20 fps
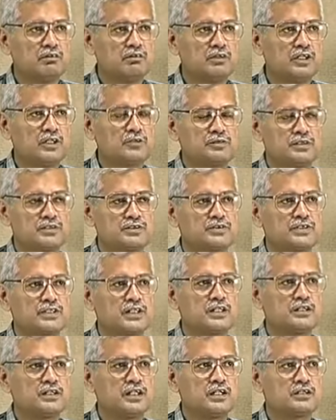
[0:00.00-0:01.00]
That means to
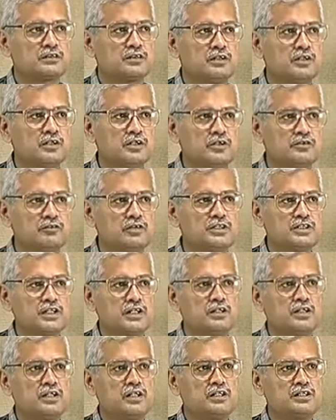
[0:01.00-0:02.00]
say that which
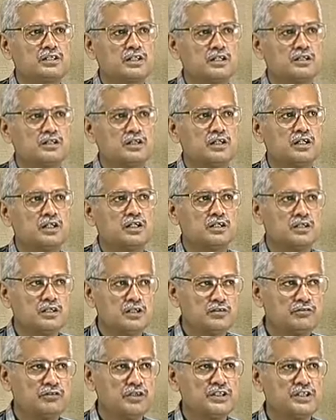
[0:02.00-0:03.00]
areas are the
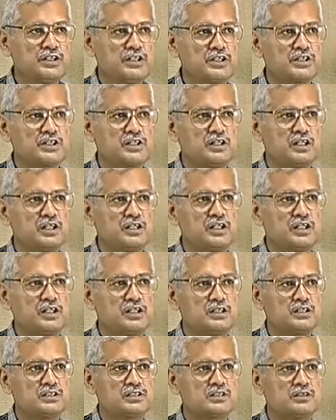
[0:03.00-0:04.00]
vegetation
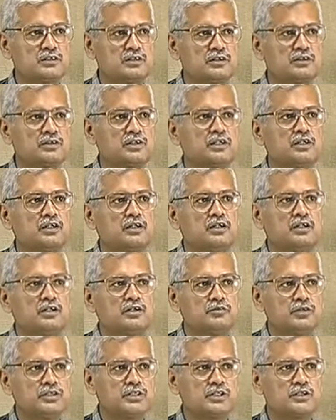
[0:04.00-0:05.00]
areas, okay,
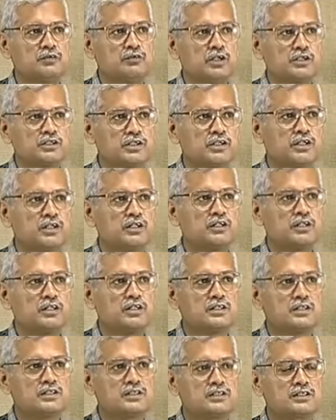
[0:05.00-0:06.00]
which are the water
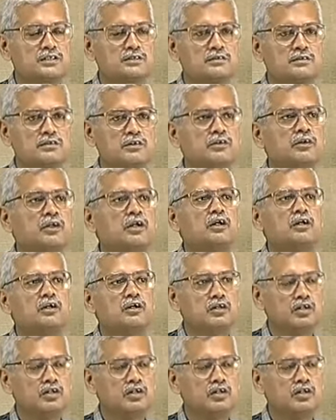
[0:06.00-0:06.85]
areas, okay,